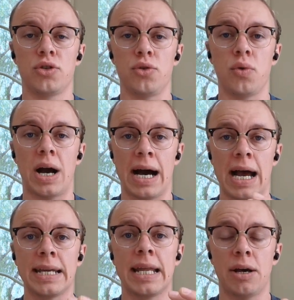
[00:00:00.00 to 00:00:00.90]
to
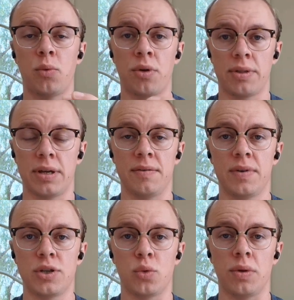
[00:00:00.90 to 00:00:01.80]
high net worth
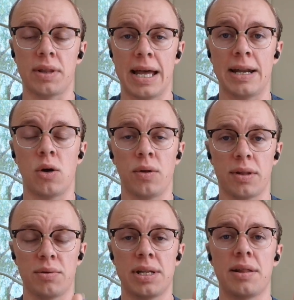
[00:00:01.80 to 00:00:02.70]
individuals and
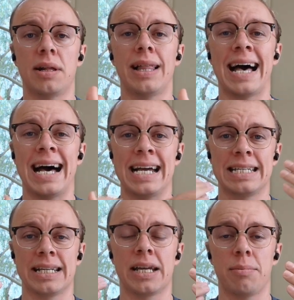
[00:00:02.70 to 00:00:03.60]
also to sell a high
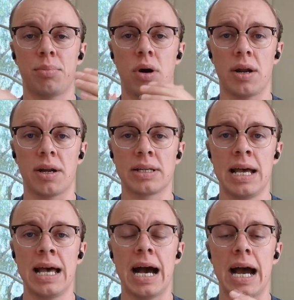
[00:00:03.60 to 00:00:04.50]
ticket product,
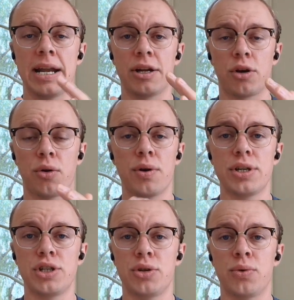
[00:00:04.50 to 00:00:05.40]
I'd
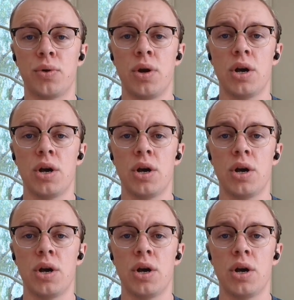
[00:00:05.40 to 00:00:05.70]
encourage you